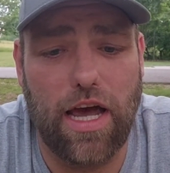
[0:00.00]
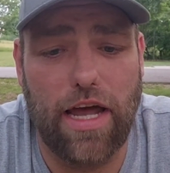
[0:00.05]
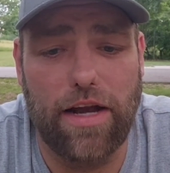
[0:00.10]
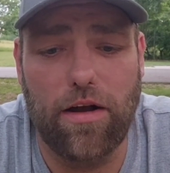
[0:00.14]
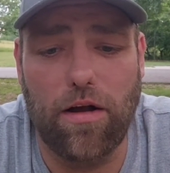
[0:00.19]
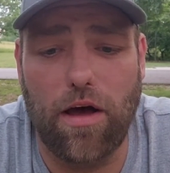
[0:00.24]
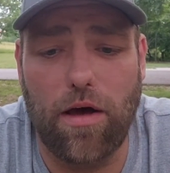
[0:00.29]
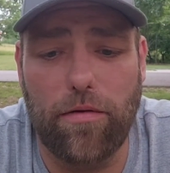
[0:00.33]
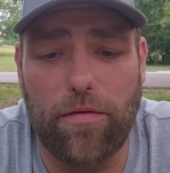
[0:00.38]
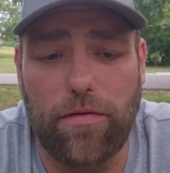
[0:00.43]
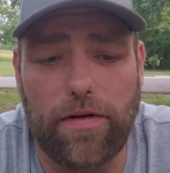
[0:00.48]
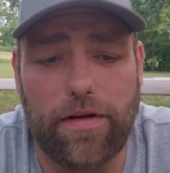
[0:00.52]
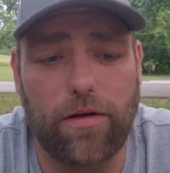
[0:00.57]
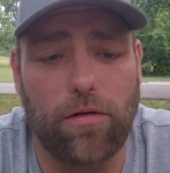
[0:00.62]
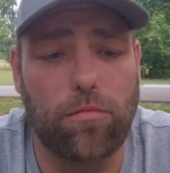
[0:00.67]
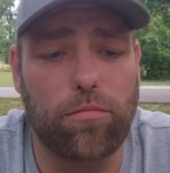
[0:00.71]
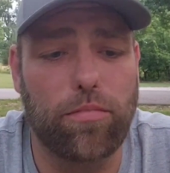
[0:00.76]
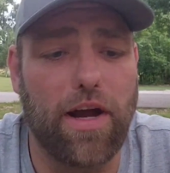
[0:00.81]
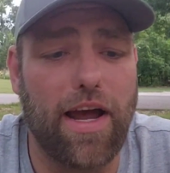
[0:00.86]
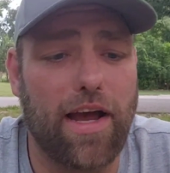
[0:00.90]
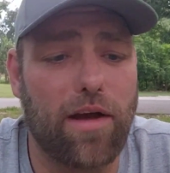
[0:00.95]

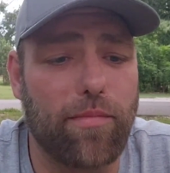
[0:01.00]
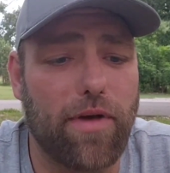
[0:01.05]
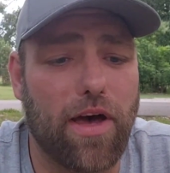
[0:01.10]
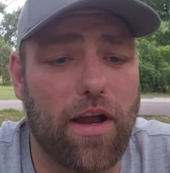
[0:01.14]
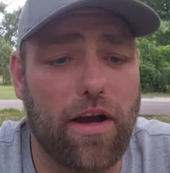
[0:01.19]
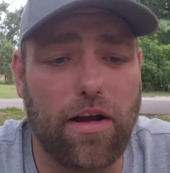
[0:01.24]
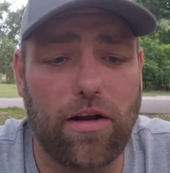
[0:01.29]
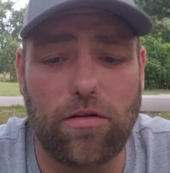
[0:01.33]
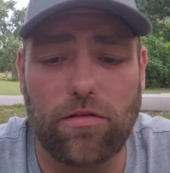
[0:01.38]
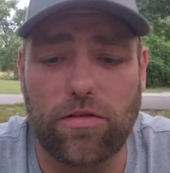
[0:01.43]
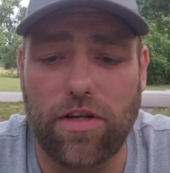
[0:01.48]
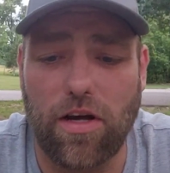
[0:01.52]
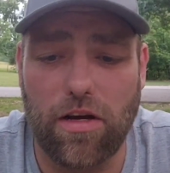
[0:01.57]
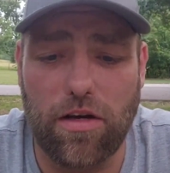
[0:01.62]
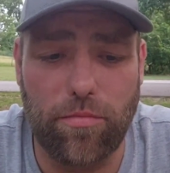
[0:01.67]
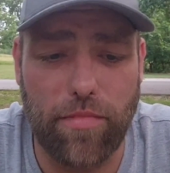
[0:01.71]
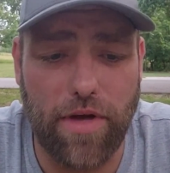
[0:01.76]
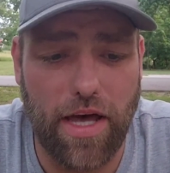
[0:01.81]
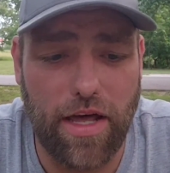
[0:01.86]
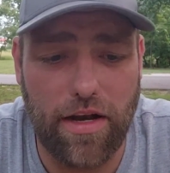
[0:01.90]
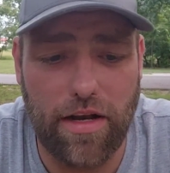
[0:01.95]
don't brag about it. I don't
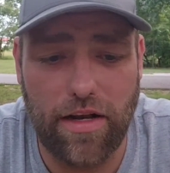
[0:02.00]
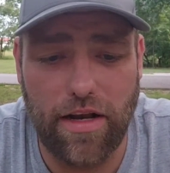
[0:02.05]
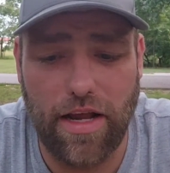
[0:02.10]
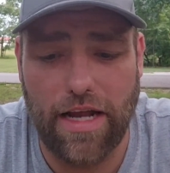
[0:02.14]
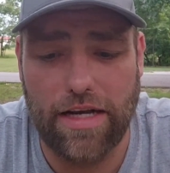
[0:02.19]
talk about it.